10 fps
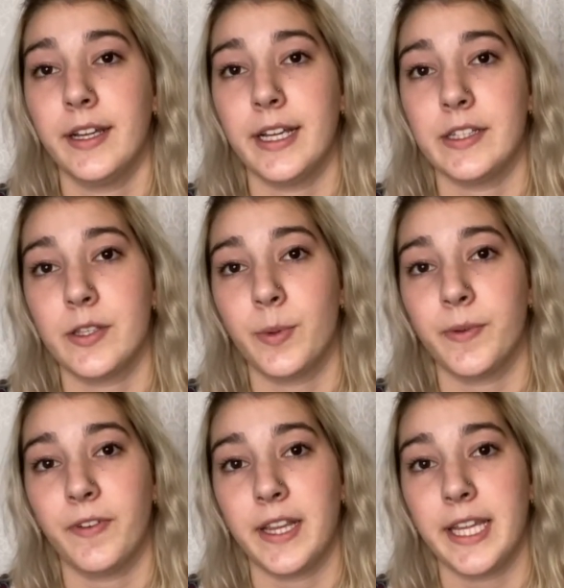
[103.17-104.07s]
and
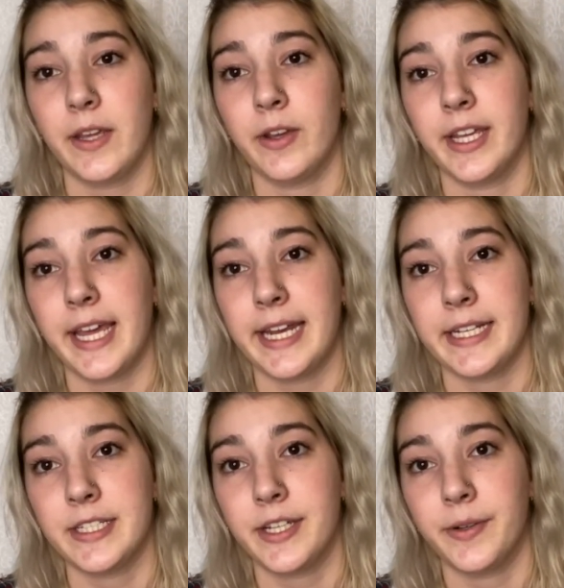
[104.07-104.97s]
super fun that you can get
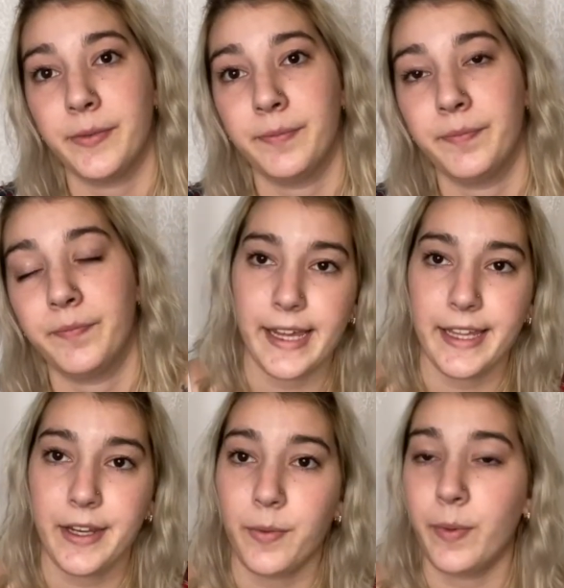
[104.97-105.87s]
into.
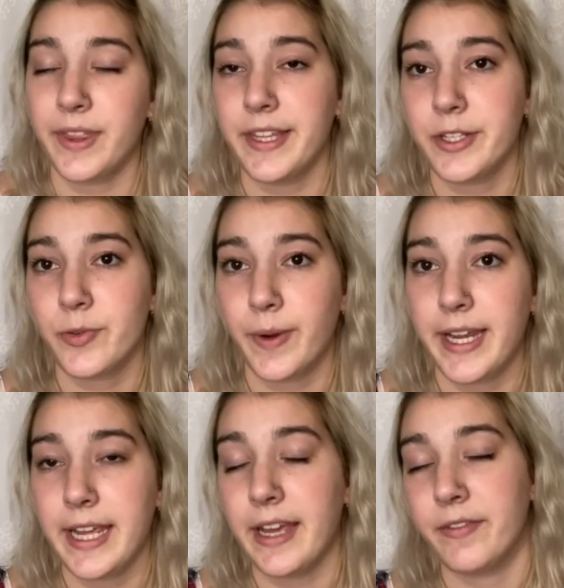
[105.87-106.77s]
And with the
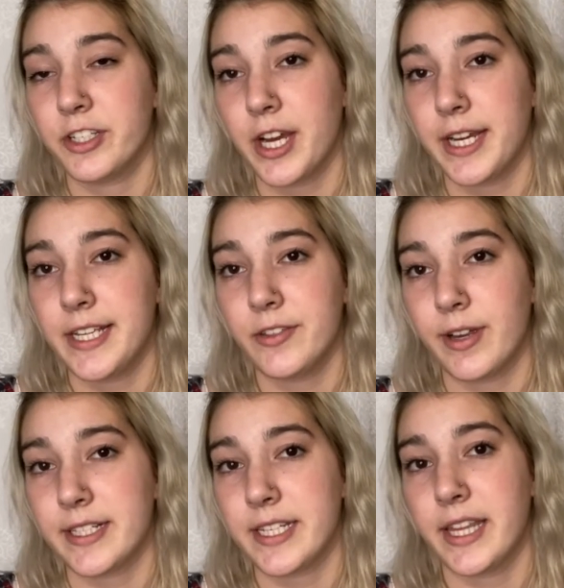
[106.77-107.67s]
training of a Chinese
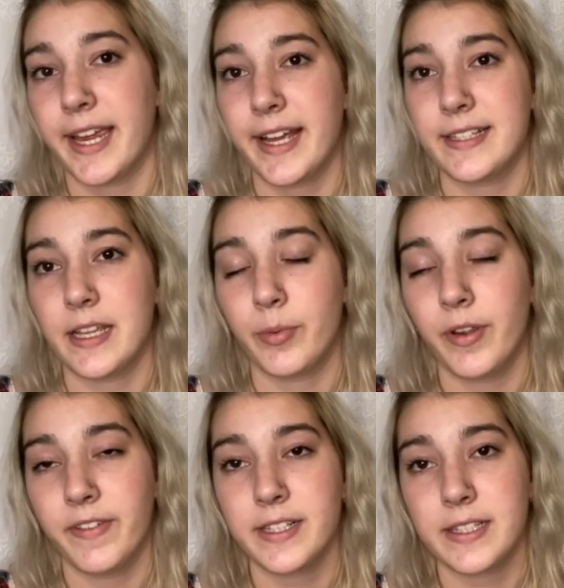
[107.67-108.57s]
Crested, like I said
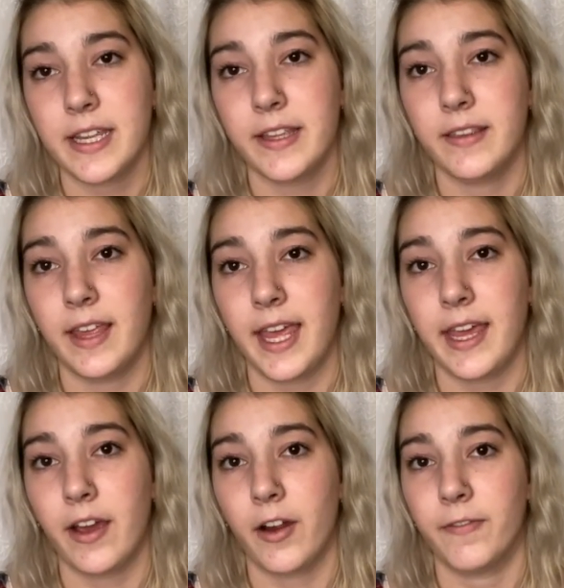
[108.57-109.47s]
previously,
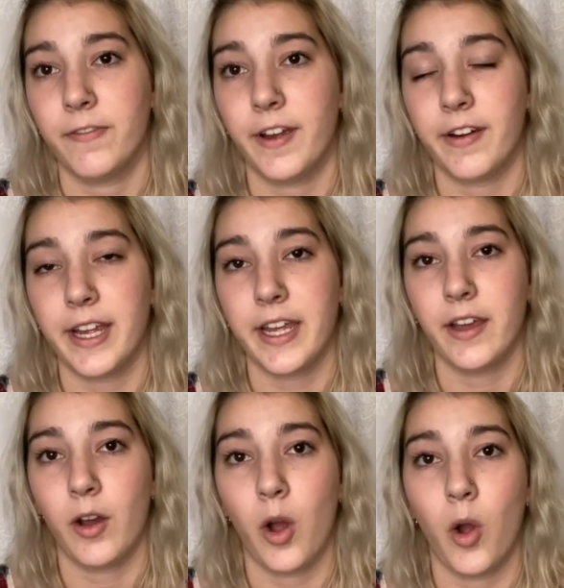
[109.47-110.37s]
they are
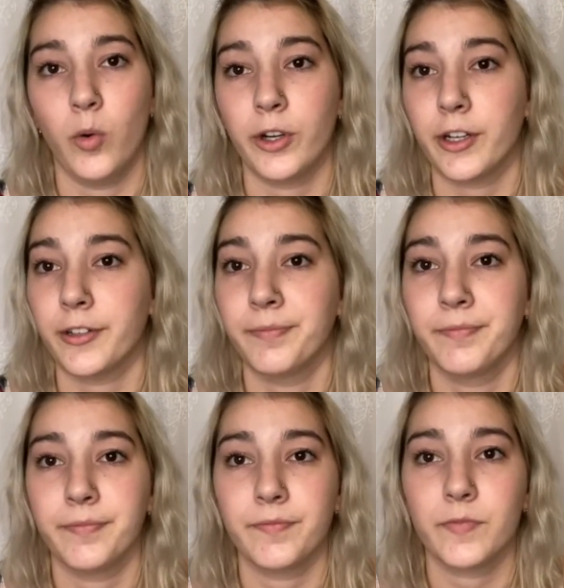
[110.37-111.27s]
very
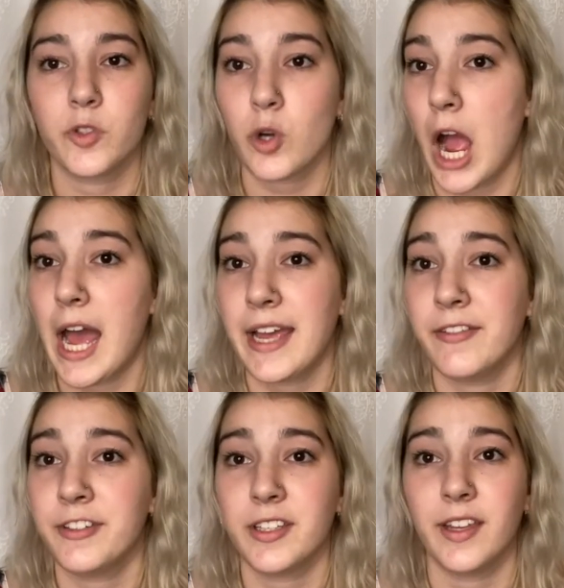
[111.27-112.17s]

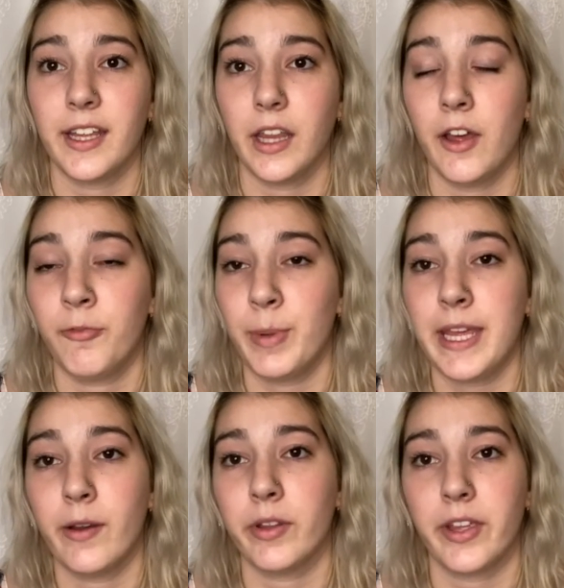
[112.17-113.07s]
owner-derived. They love
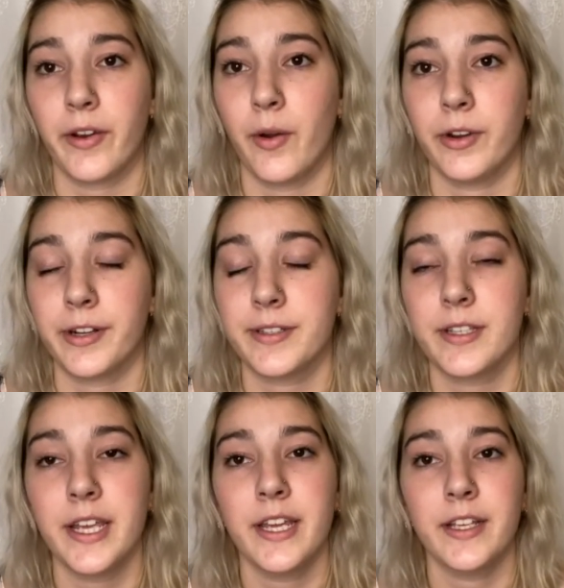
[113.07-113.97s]
being with their
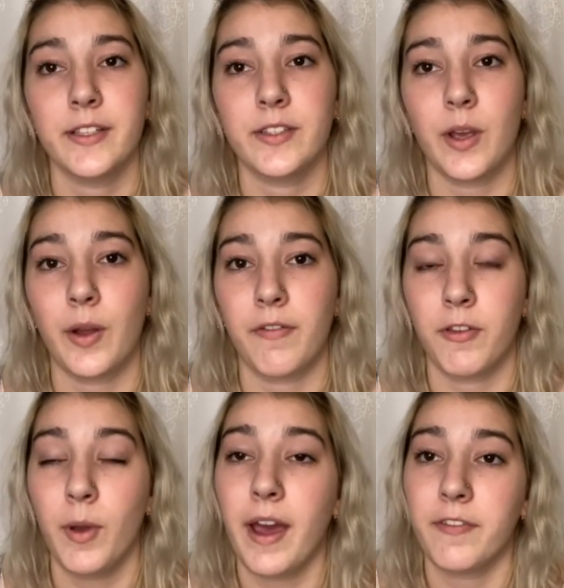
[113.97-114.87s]
owners. So if
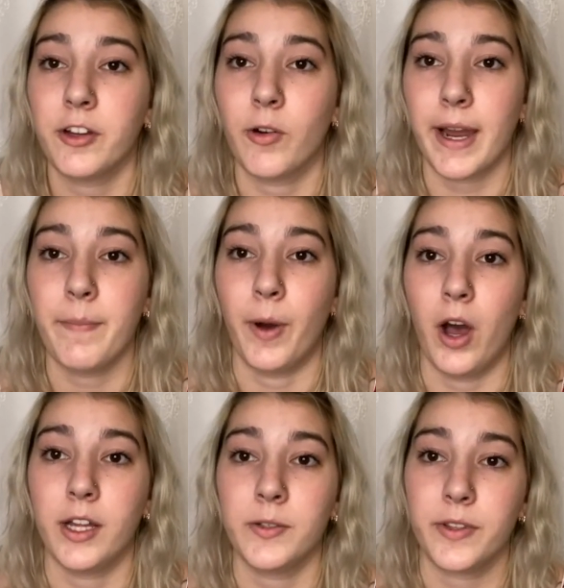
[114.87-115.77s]
you have a great
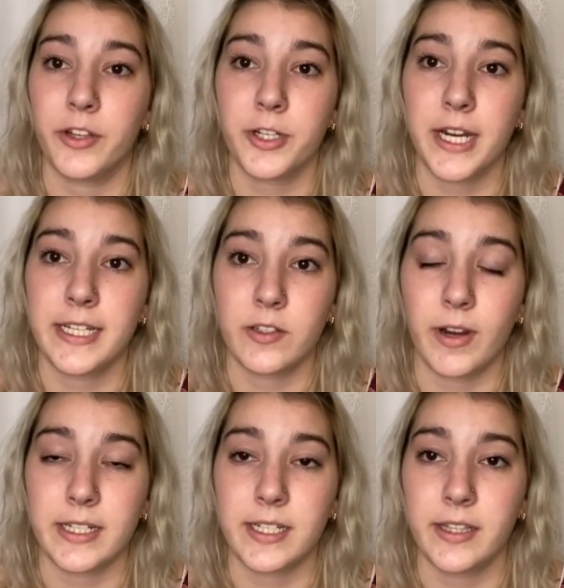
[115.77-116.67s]
bond with your Chinese
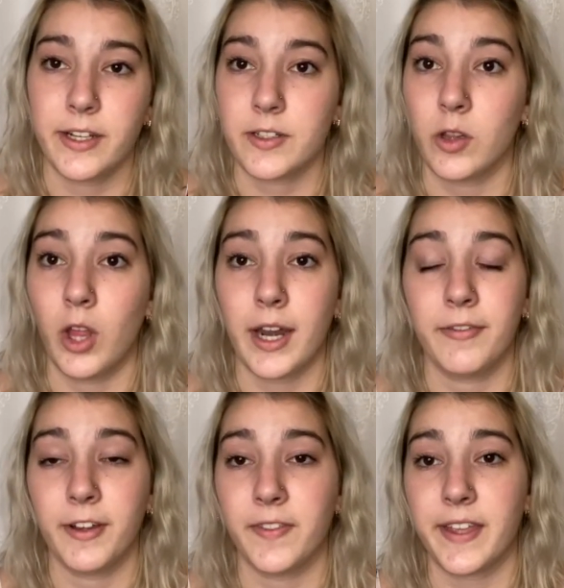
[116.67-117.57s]
Crested, there's a lot
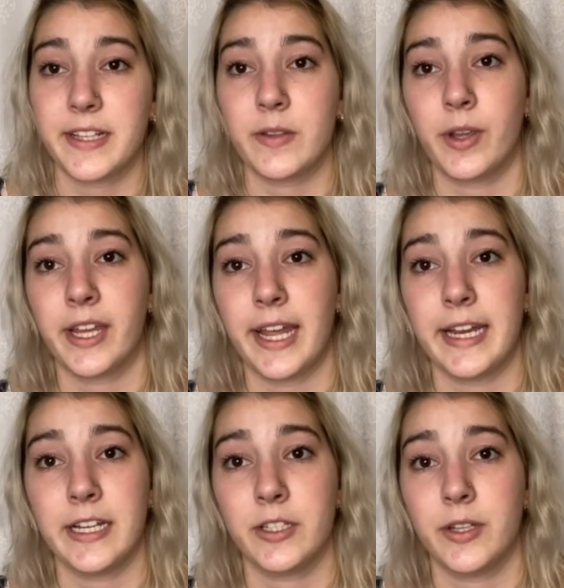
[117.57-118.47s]
of fun things you can
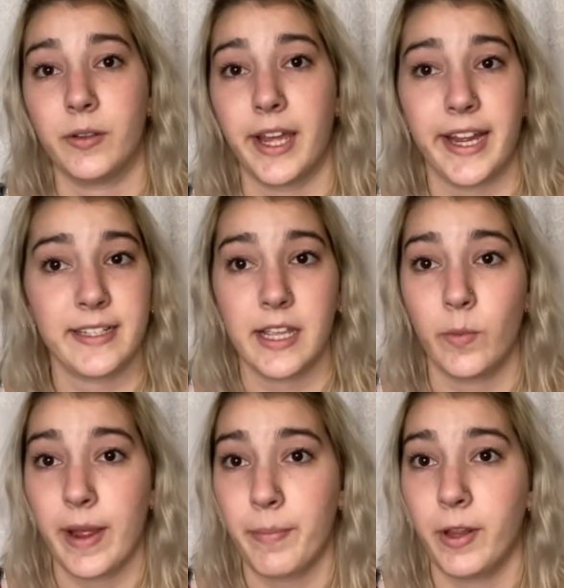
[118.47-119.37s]
get into. Like I
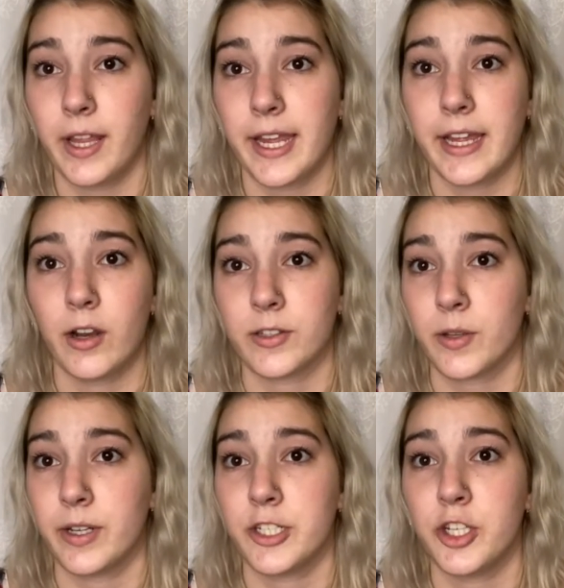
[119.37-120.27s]
said, weight pulling and
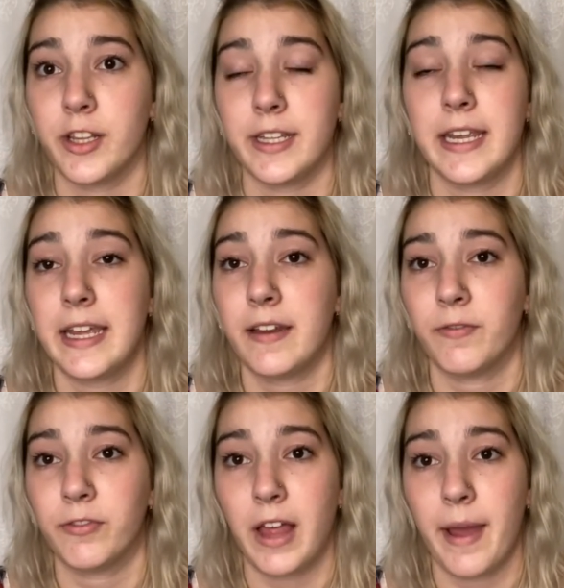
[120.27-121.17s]
also agility
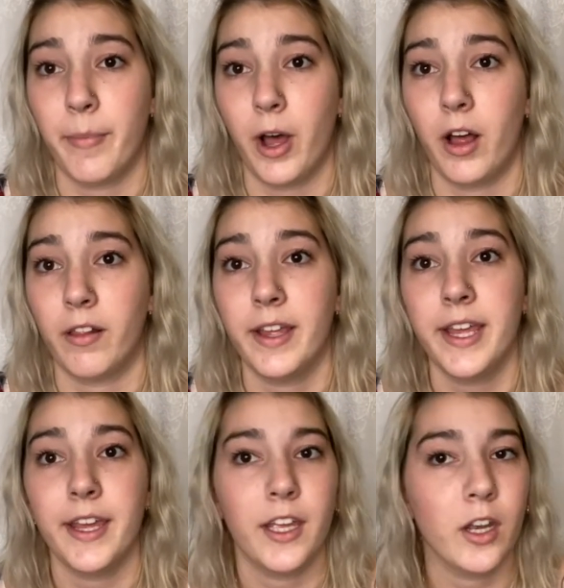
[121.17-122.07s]
and fly ball
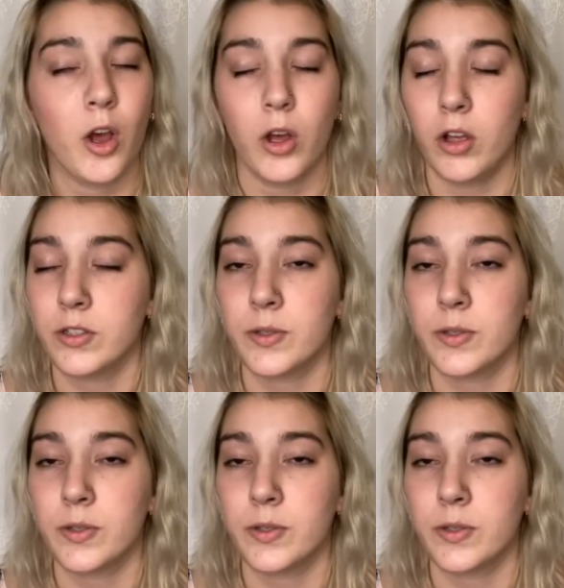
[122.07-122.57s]
and all